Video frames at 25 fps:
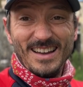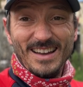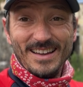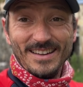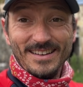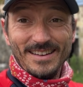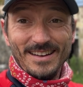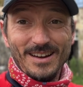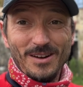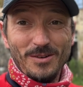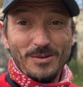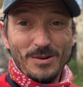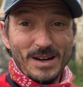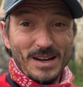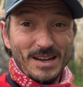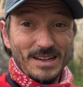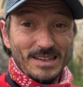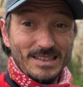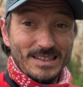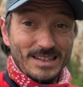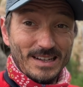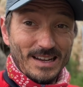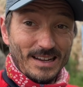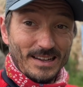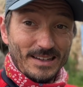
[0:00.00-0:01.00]
and now
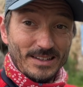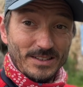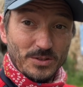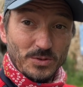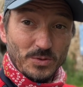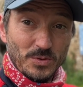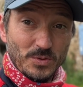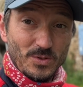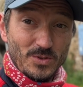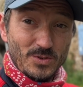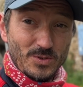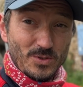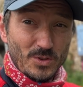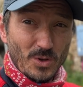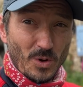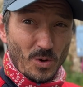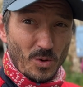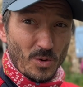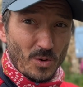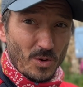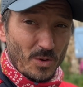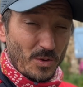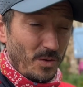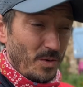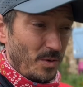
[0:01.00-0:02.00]
I'd like to
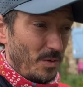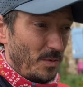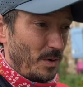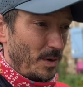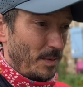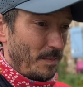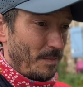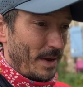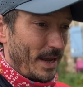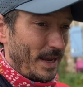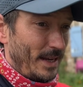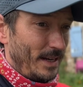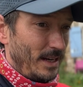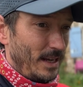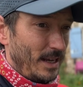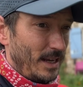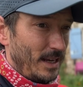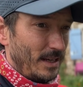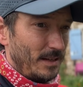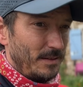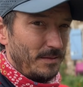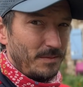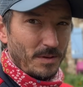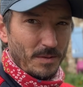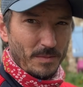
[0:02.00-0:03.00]
soak the
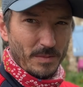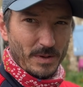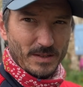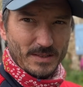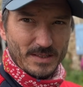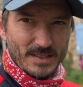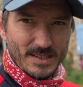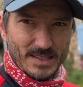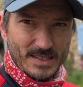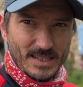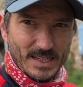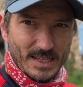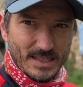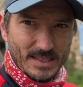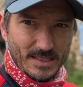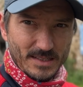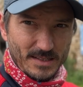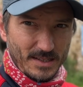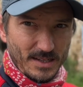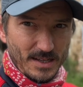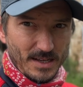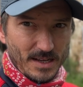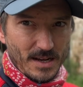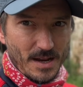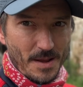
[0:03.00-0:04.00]
remaining about
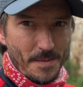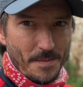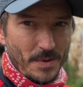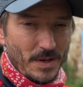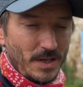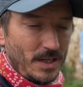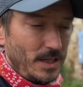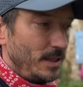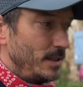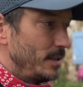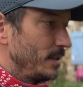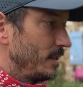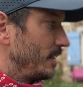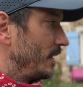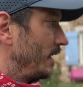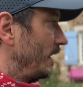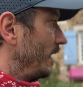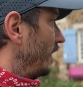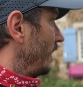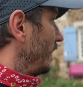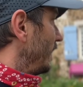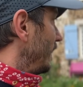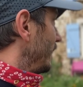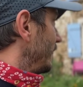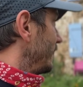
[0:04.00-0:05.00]
60 anemones
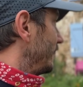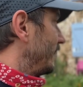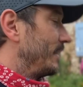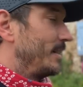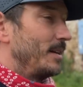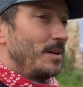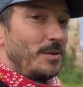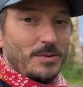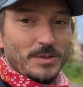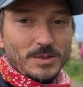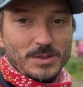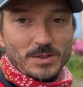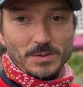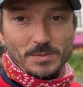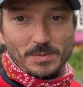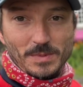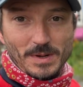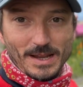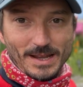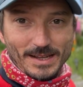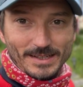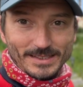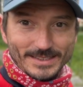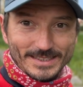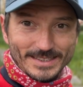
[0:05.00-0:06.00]
that I want to
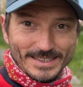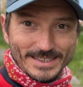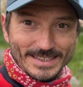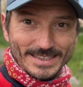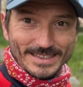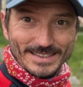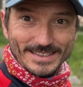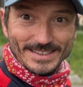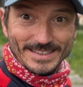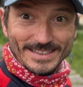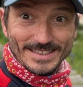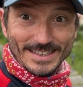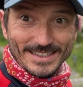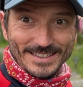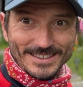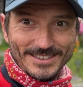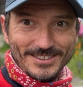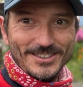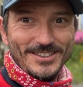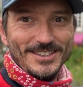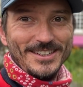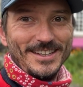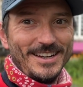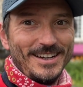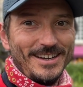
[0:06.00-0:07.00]
plant in the
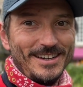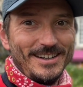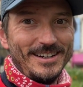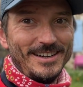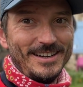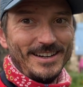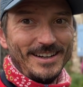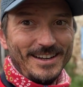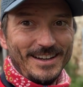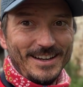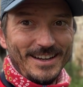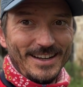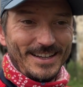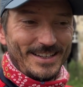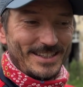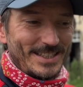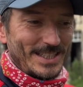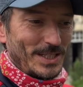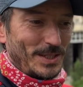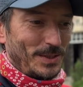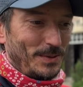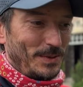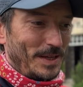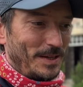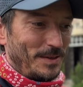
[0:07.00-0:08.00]
center there,
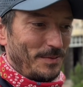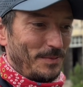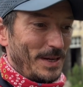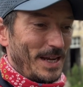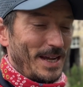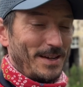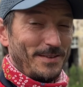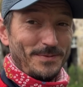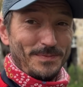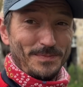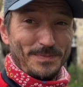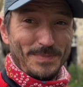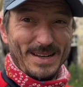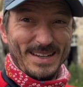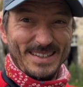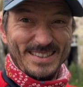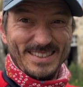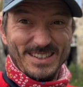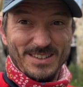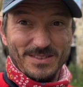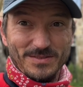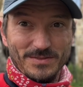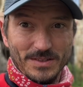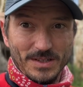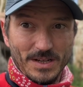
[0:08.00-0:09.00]
so that we have
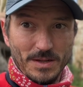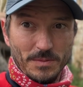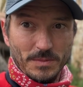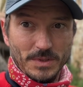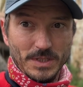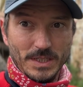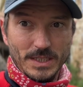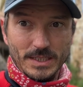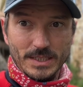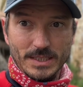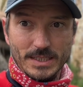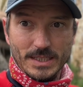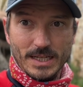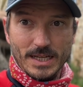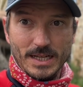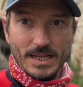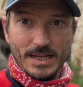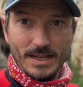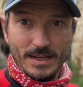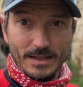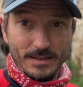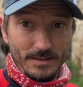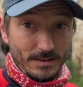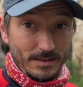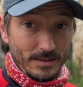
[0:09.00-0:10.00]
plenty of anemones.
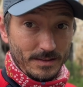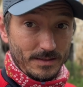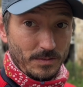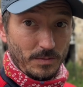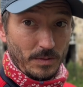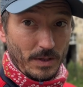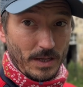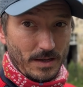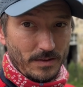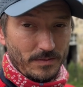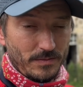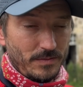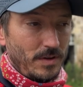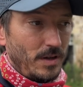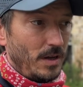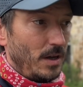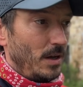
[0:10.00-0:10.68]
Like this, we have